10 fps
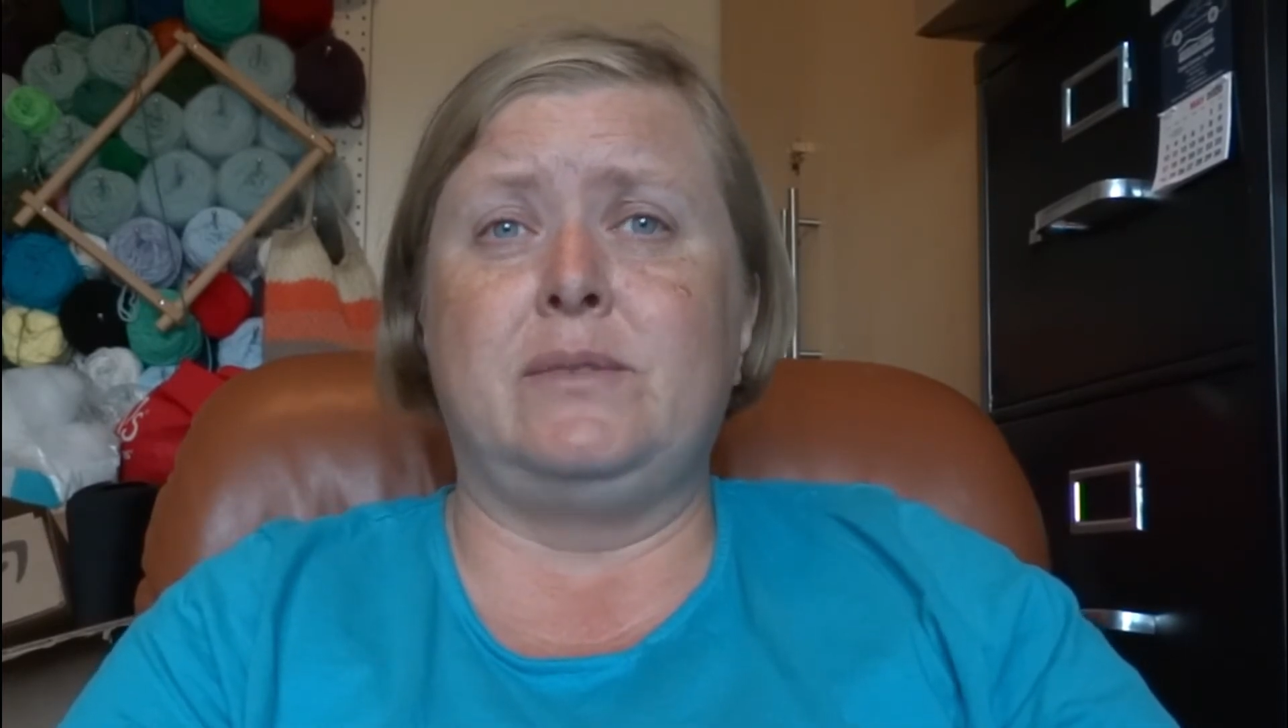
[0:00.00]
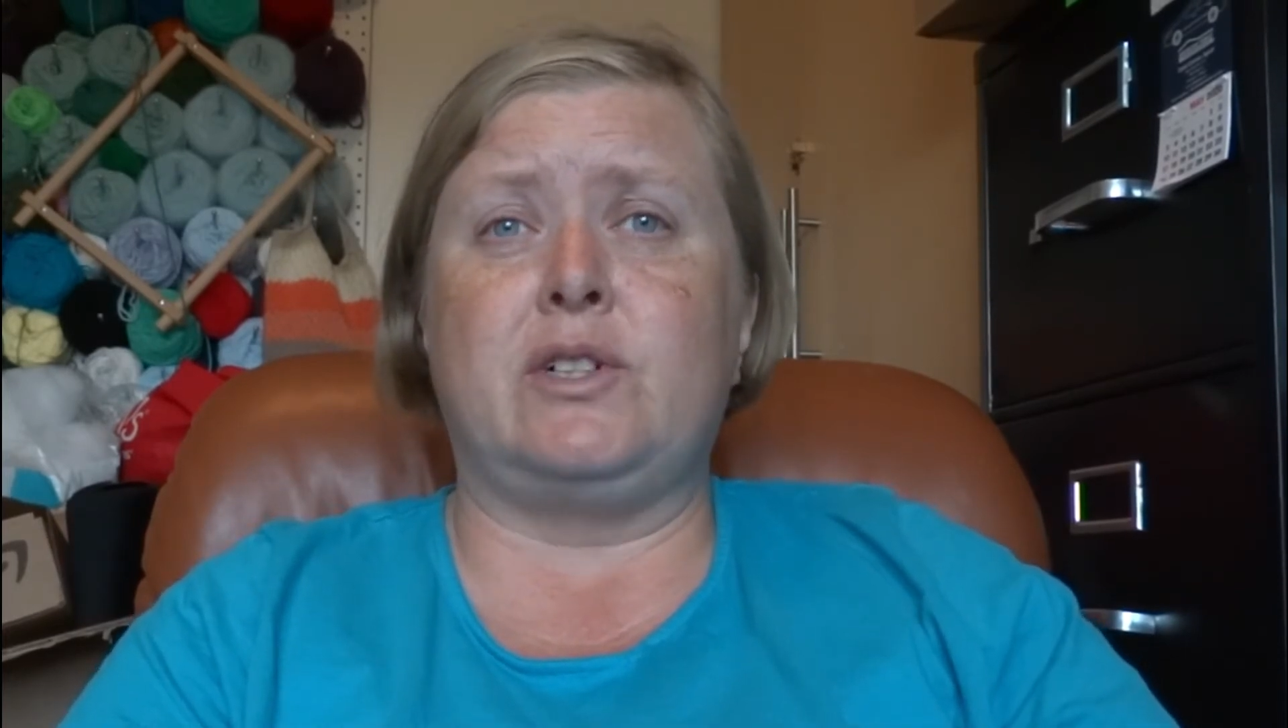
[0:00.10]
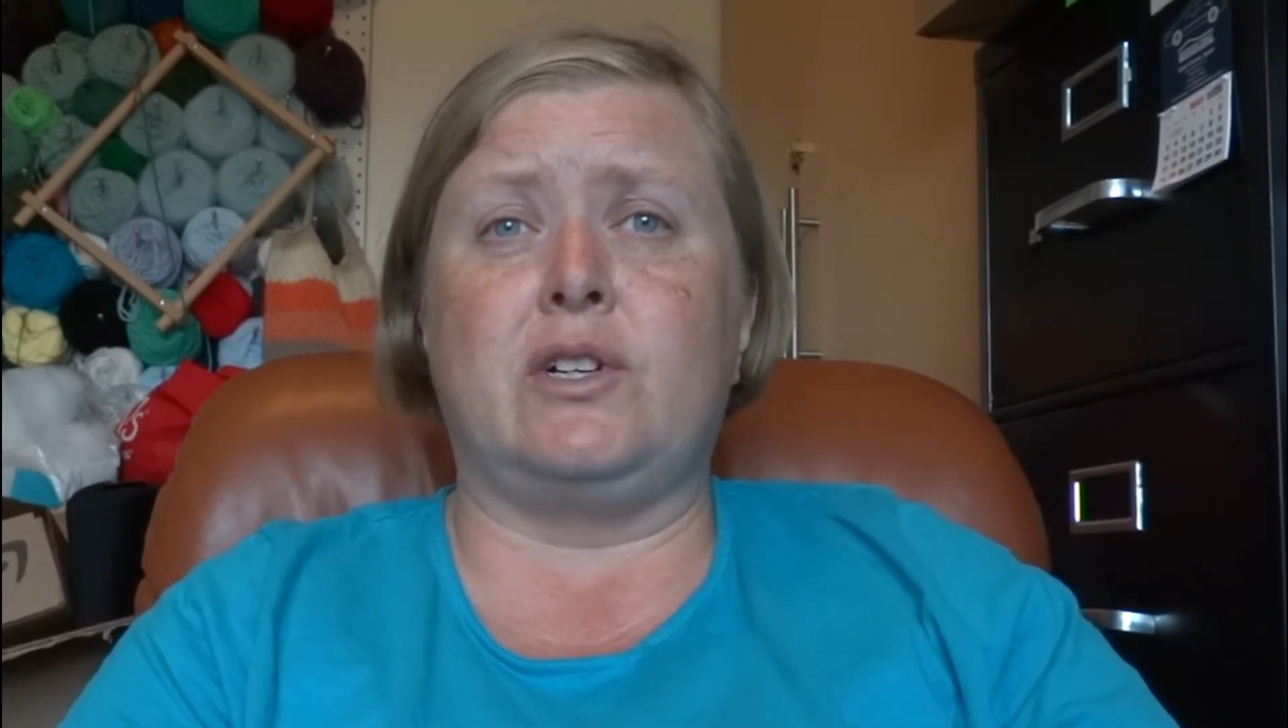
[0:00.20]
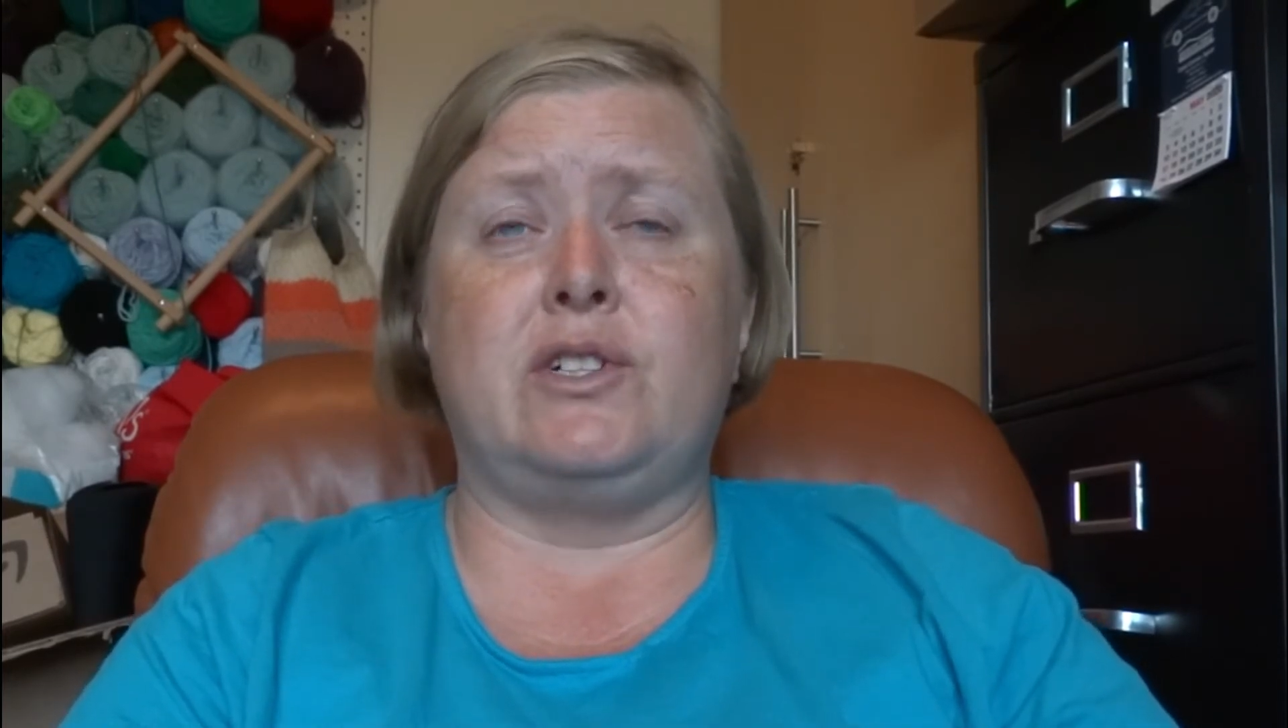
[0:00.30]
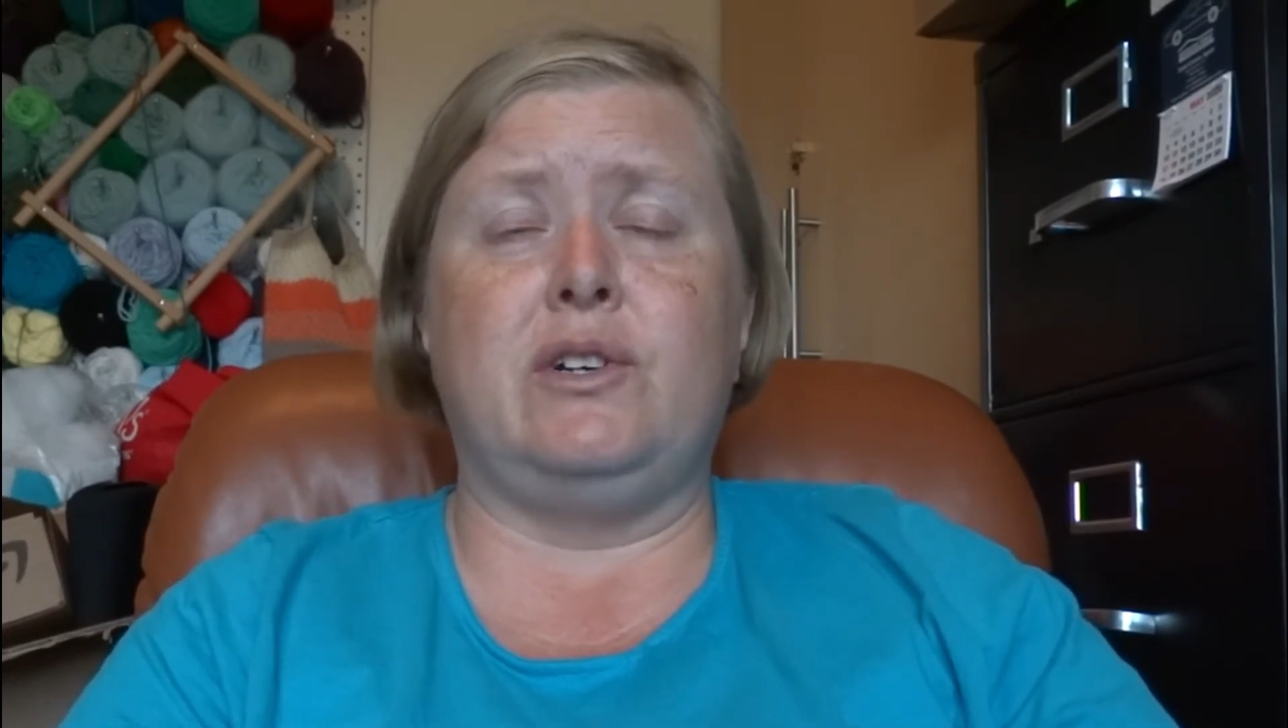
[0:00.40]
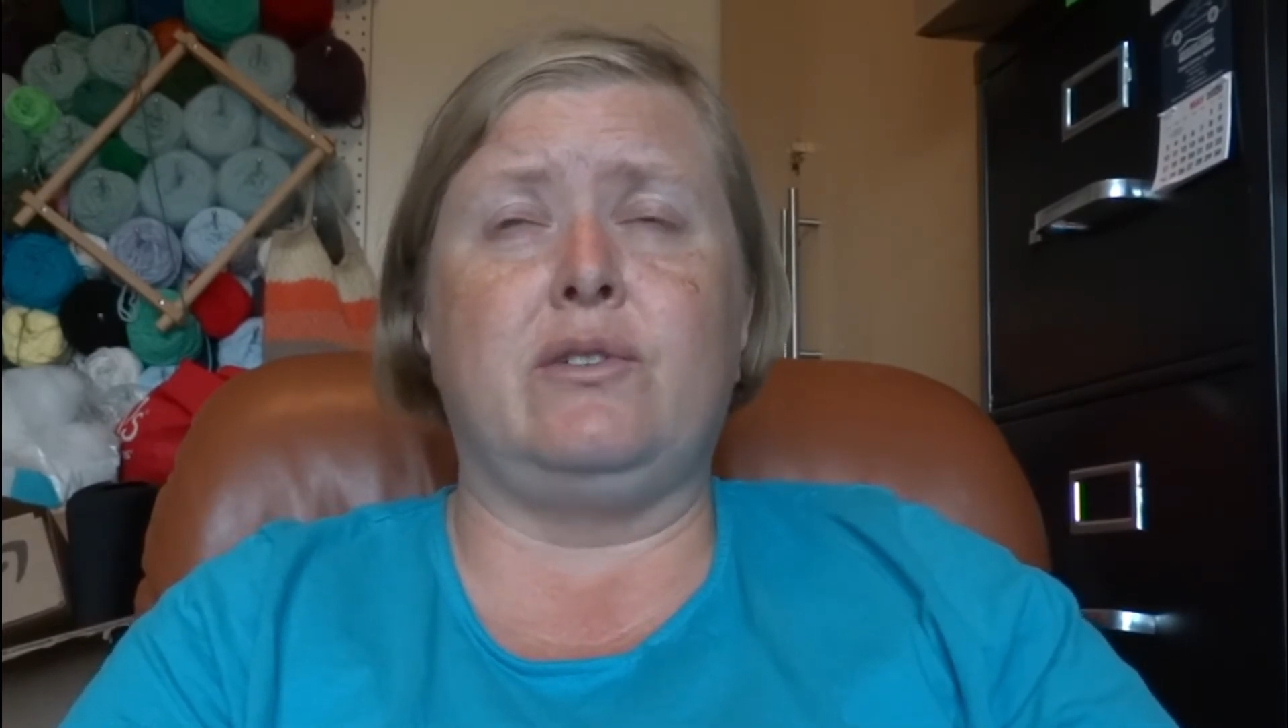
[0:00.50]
church